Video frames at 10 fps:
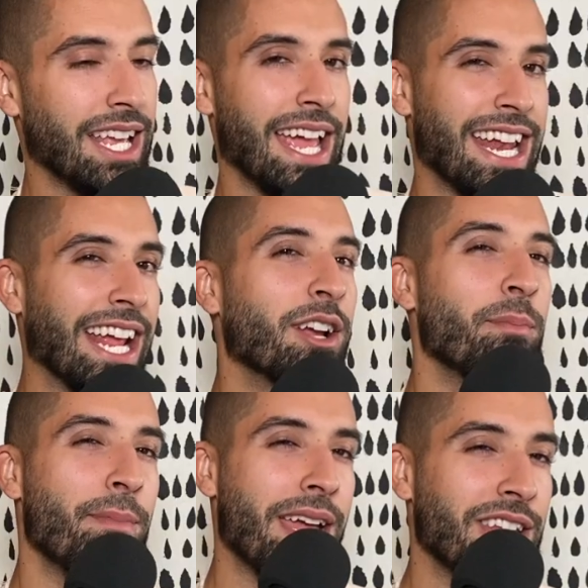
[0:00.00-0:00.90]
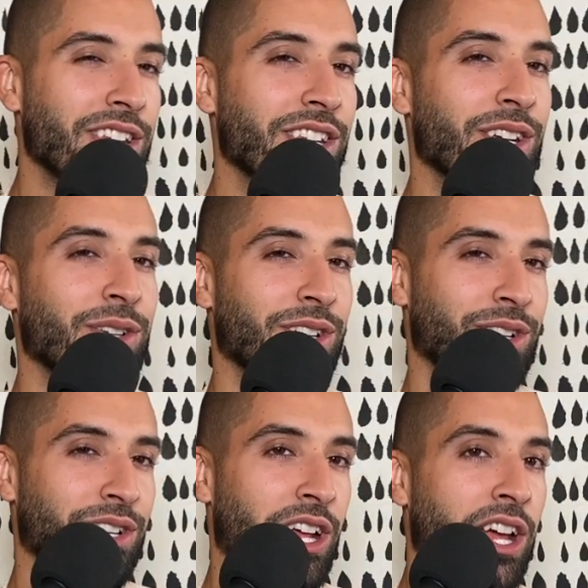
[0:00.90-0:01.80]
And I commend you,
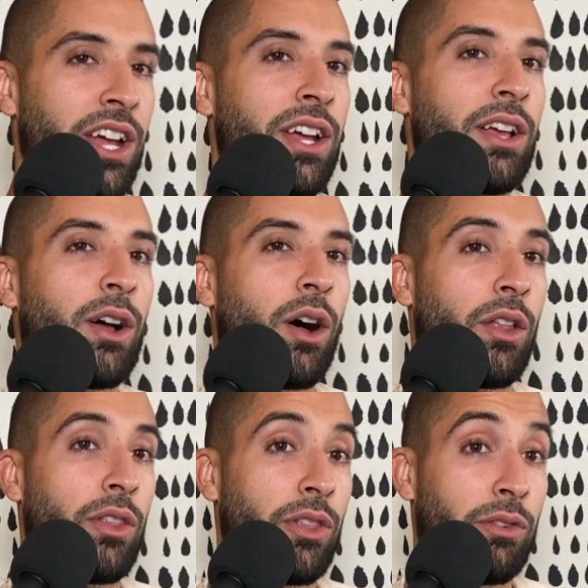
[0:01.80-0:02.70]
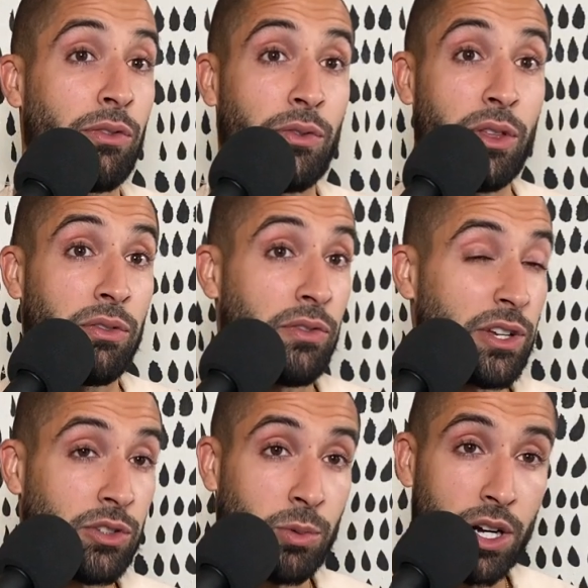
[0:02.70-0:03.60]
dude. For what? The the
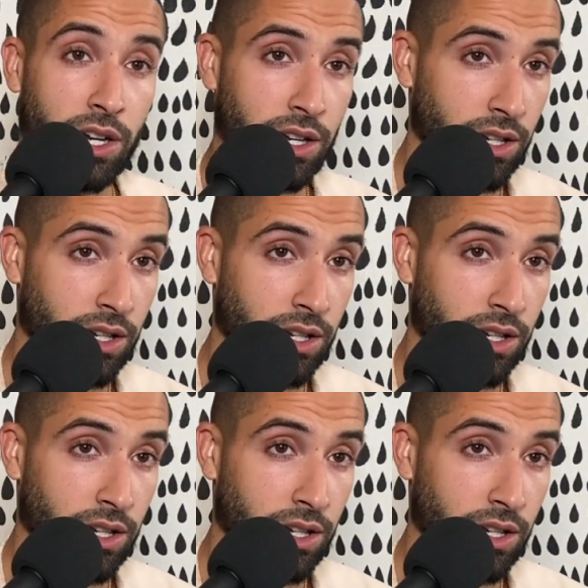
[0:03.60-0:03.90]
field work.